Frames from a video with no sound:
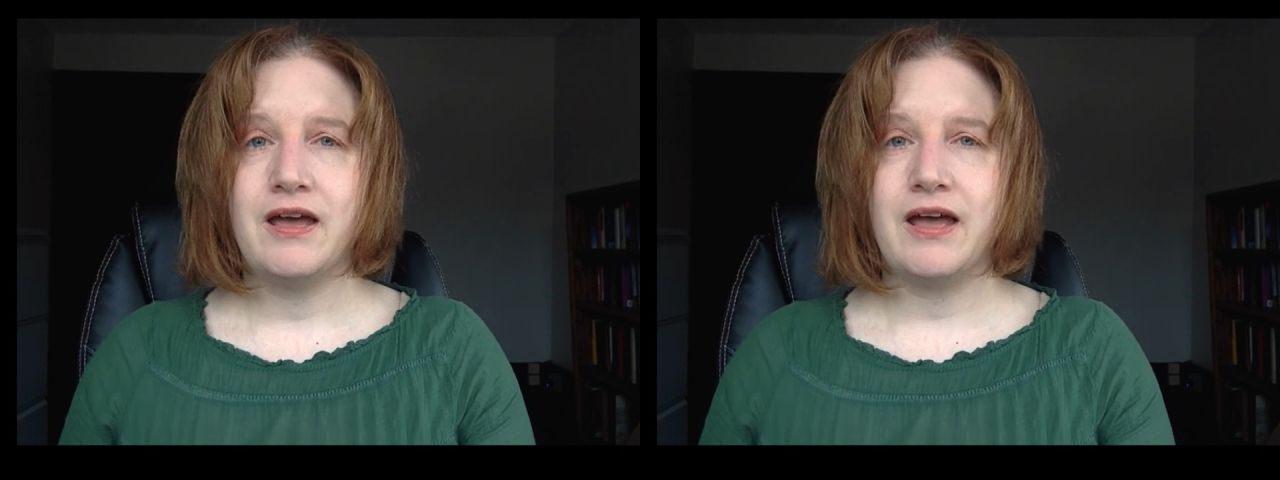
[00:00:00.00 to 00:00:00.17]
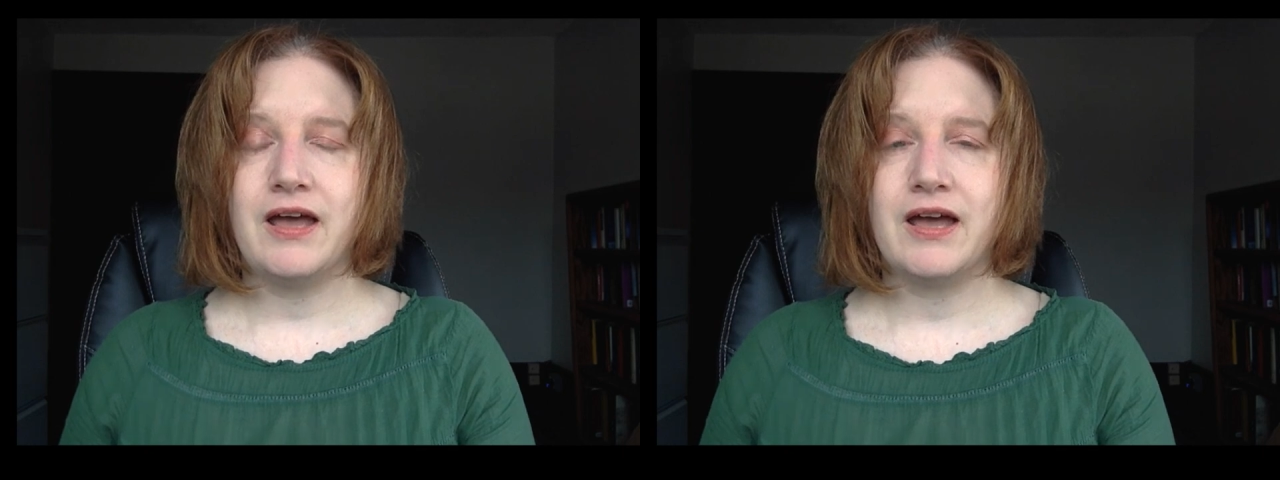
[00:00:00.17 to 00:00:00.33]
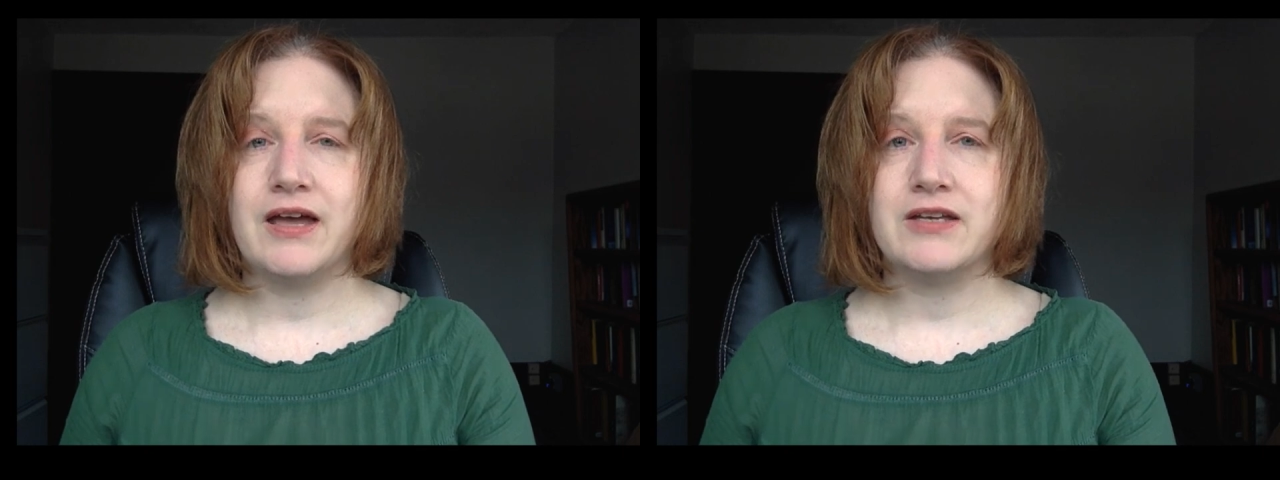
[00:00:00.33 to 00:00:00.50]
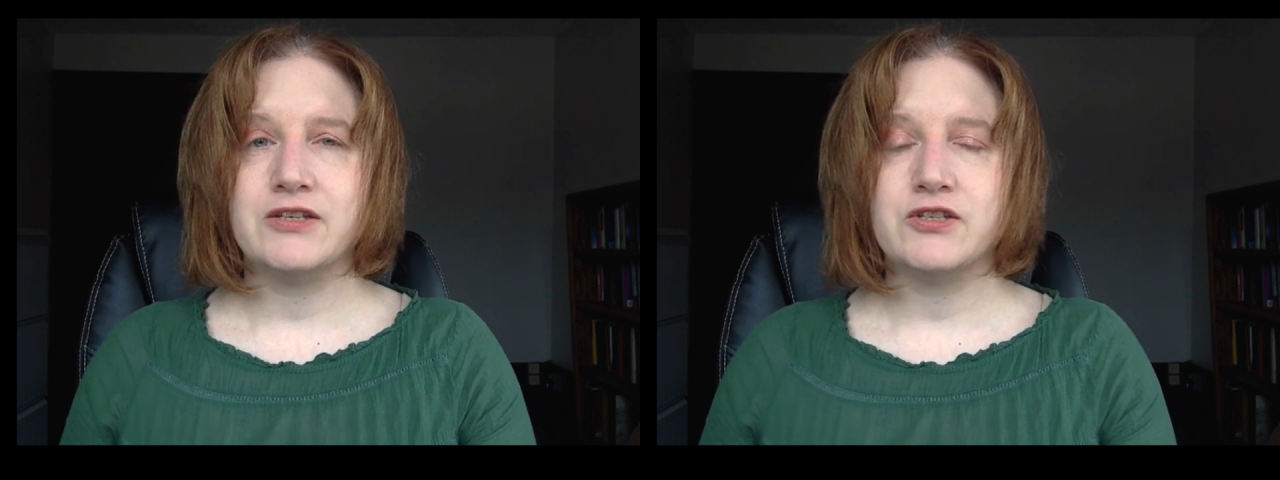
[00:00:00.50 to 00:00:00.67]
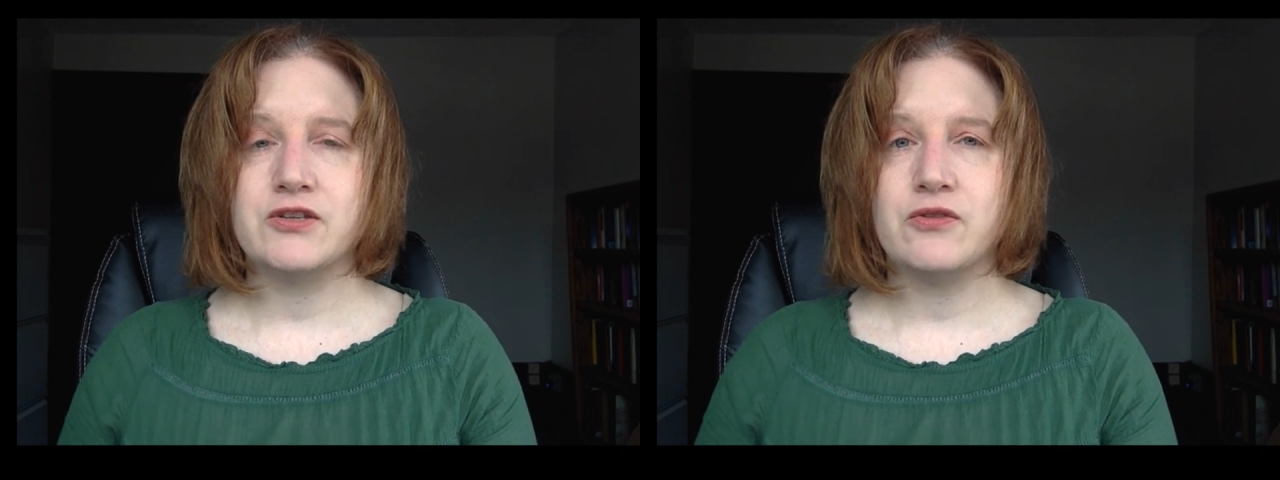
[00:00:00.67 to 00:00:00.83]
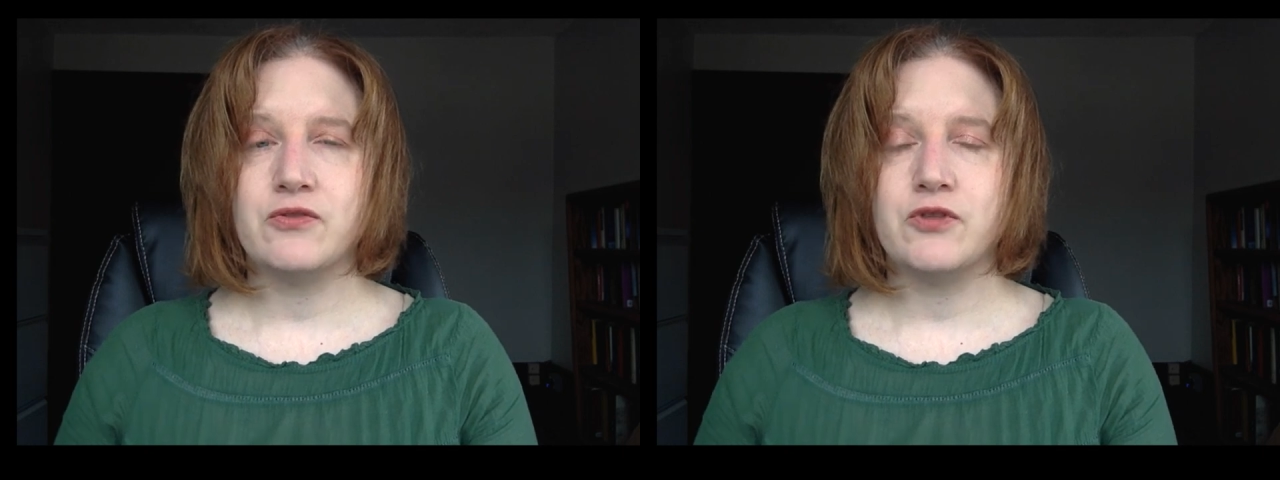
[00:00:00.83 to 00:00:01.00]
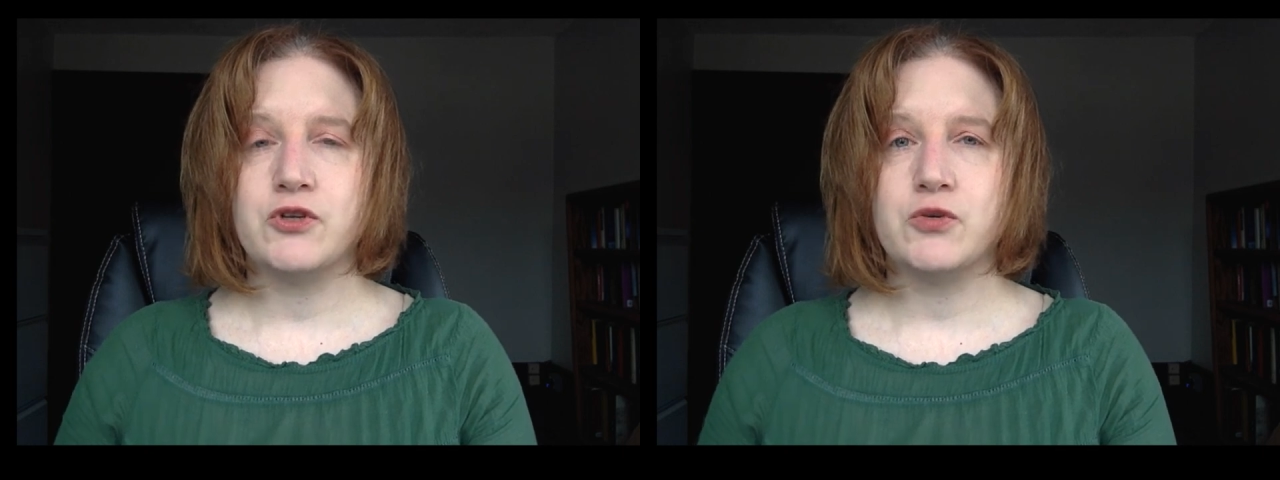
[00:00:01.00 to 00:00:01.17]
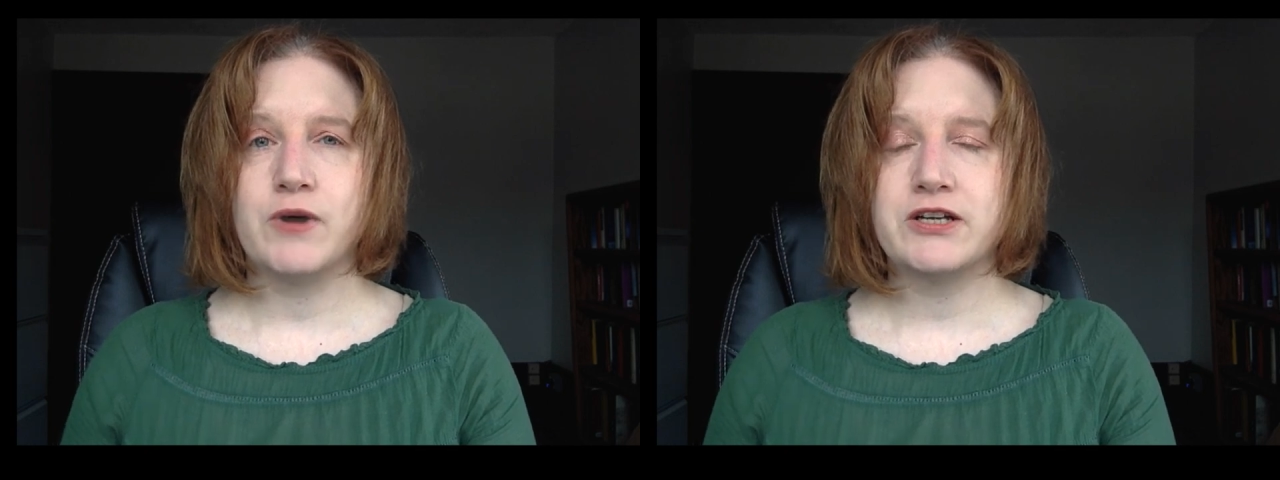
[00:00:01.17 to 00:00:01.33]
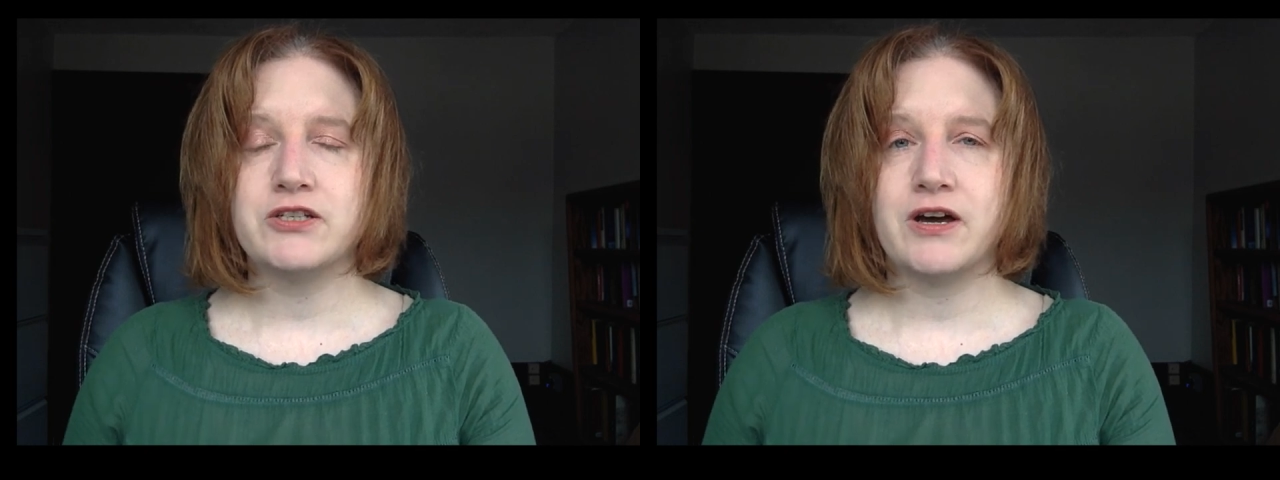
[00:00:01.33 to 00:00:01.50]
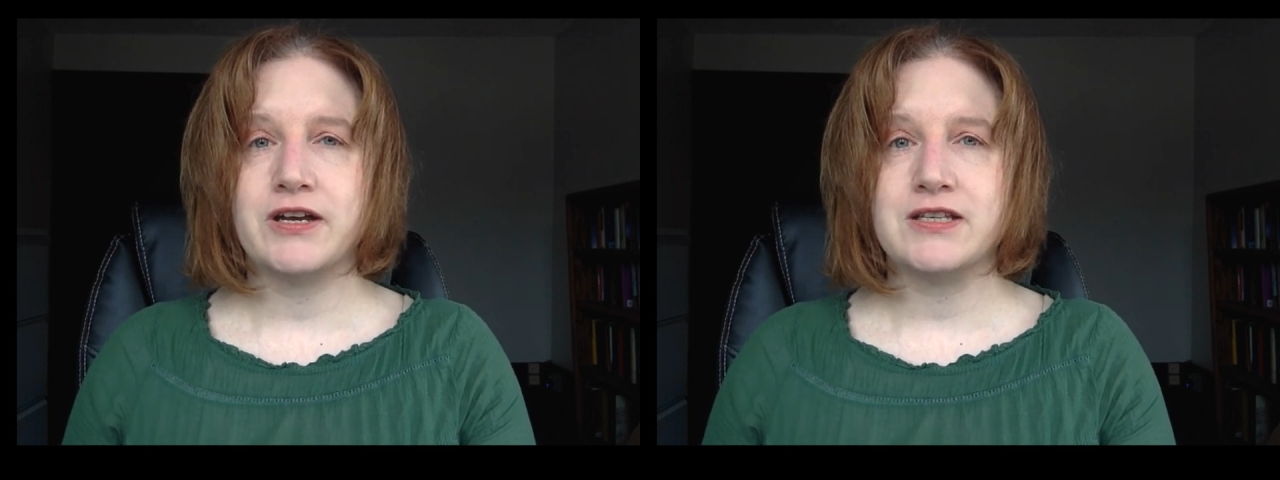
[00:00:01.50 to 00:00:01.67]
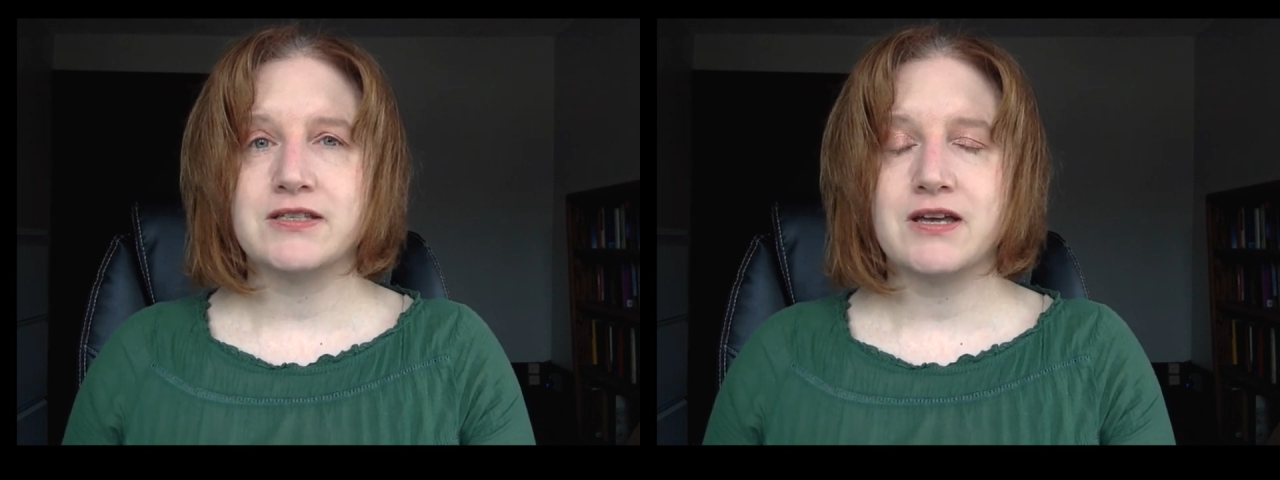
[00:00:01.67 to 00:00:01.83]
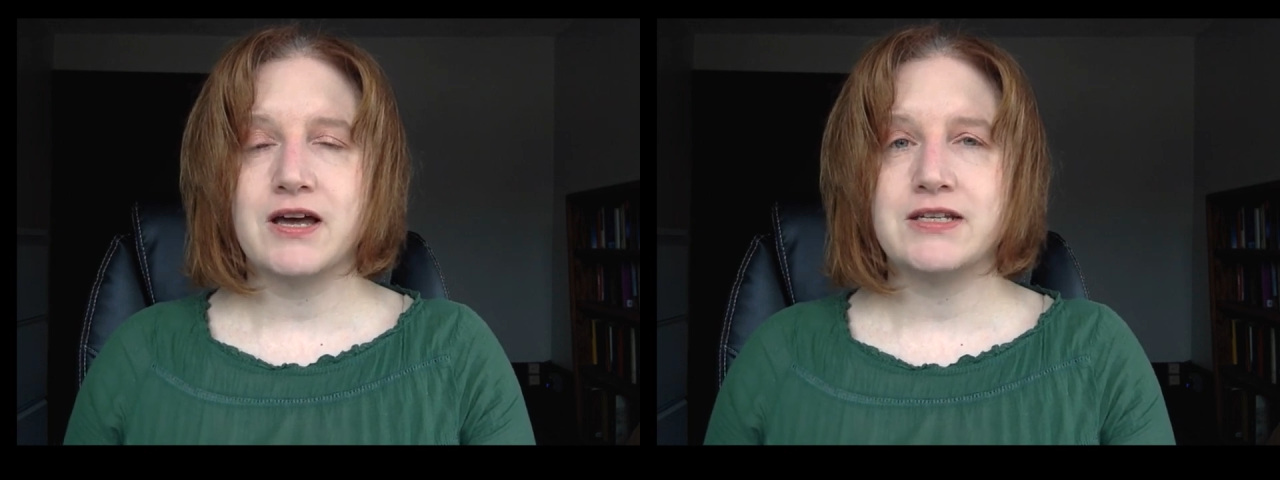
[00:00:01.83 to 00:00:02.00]
And the direct
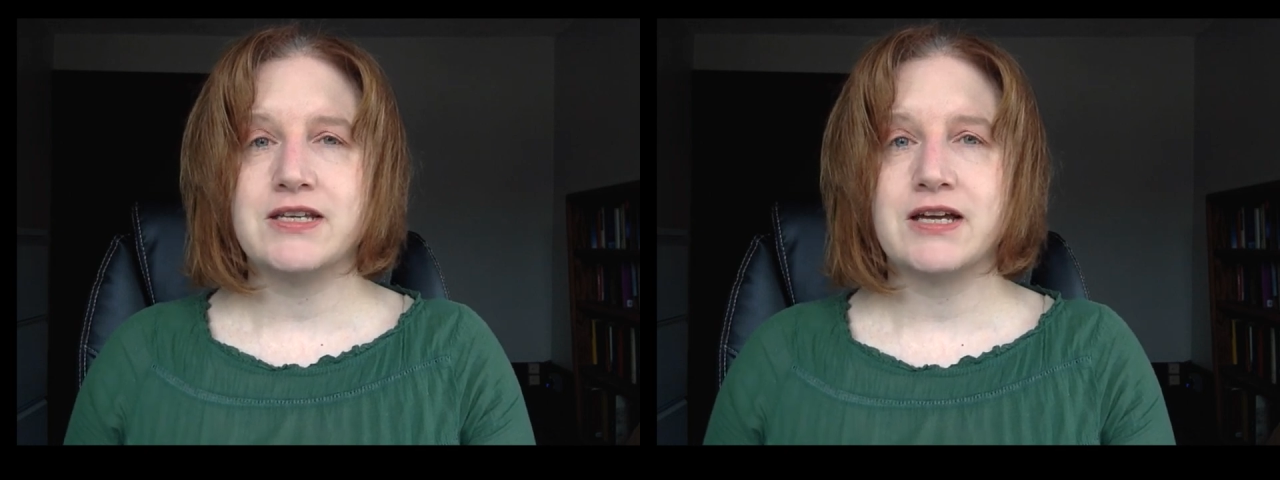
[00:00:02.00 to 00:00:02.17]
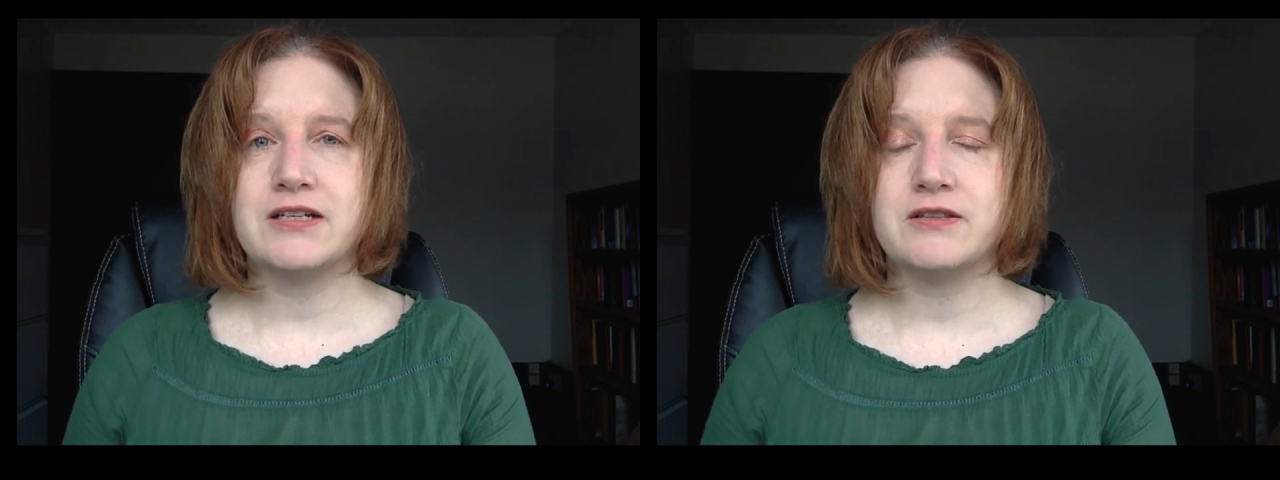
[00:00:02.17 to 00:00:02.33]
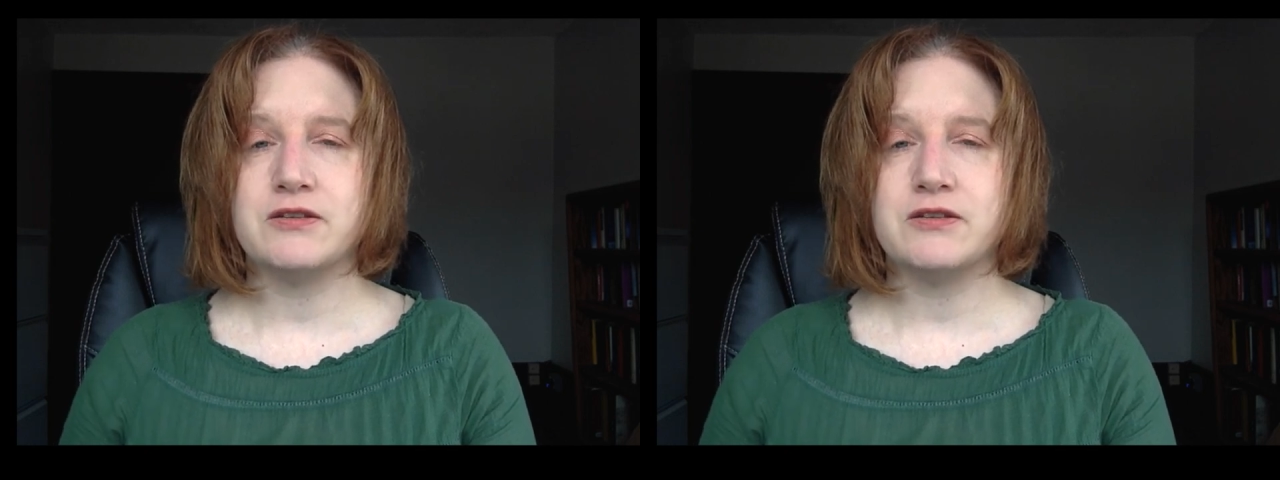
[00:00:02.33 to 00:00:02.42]
audience contact,